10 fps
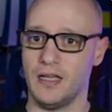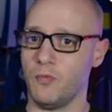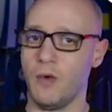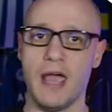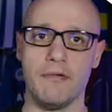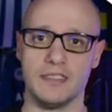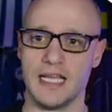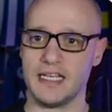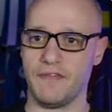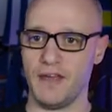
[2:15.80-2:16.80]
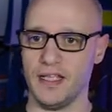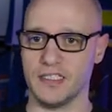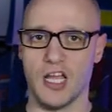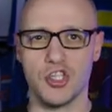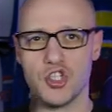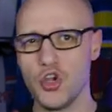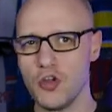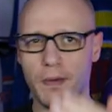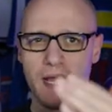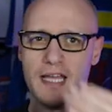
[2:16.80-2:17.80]
Where was our defence? Two
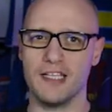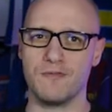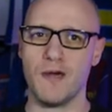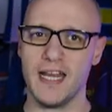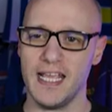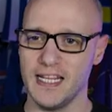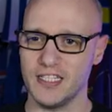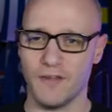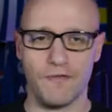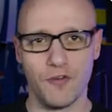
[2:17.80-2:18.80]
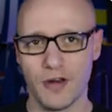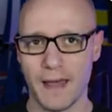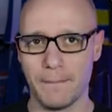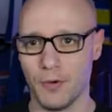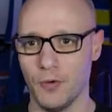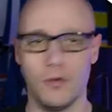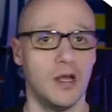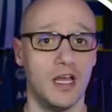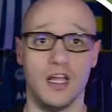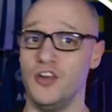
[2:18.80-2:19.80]
players went in for that ball,
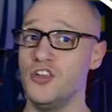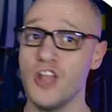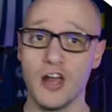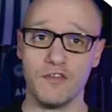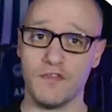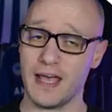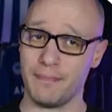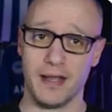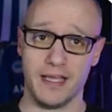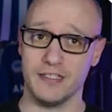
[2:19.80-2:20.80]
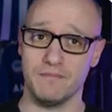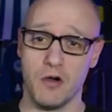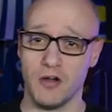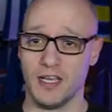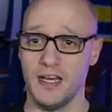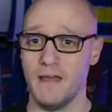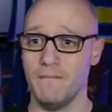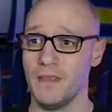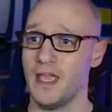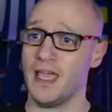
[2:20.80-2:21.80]
none of our players marking them,
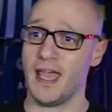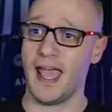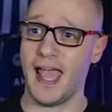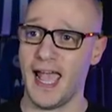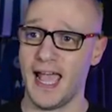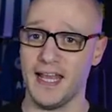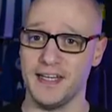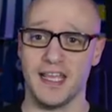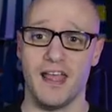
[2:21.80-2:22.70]
and